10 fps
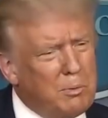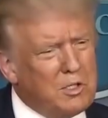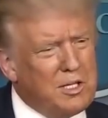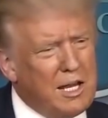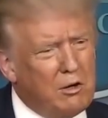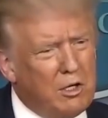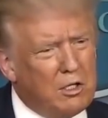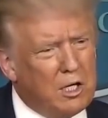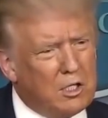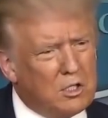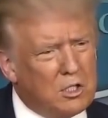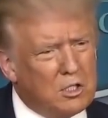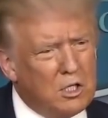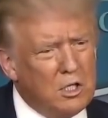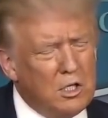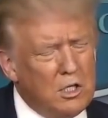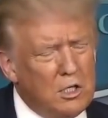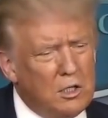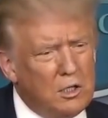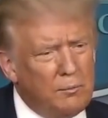is down in Texas.
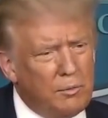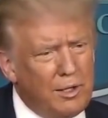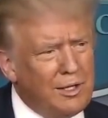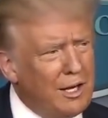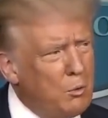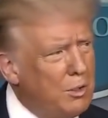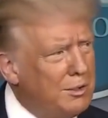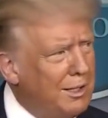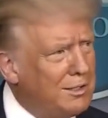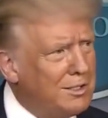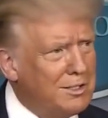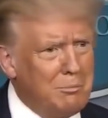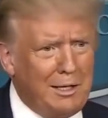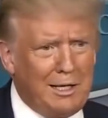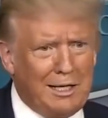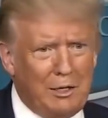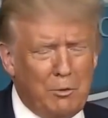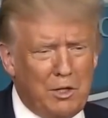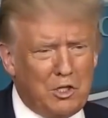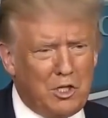And then I won Texas immediately
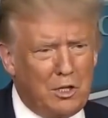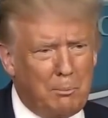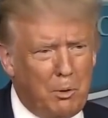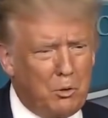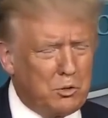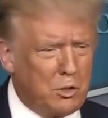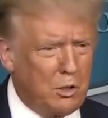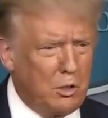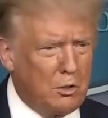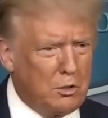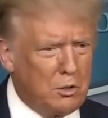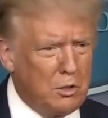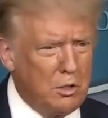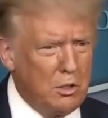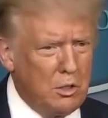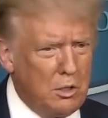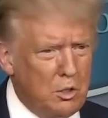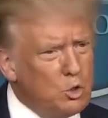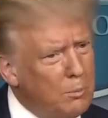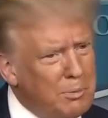when they said the polls are closed.
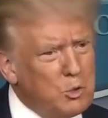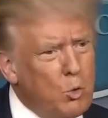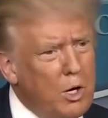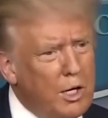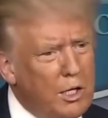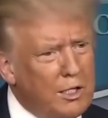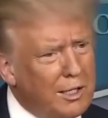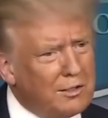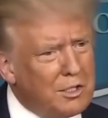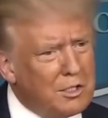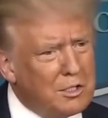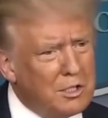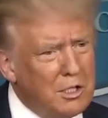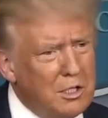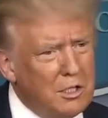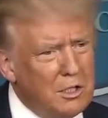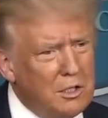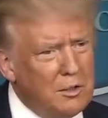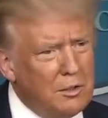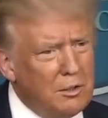Trump has won Texas.
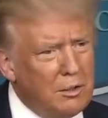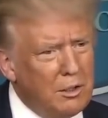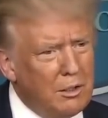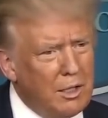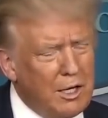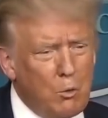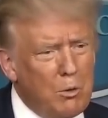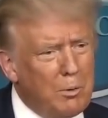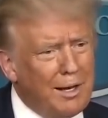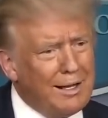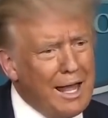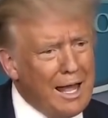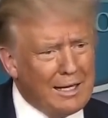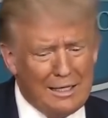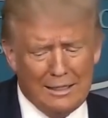And I won by a lot.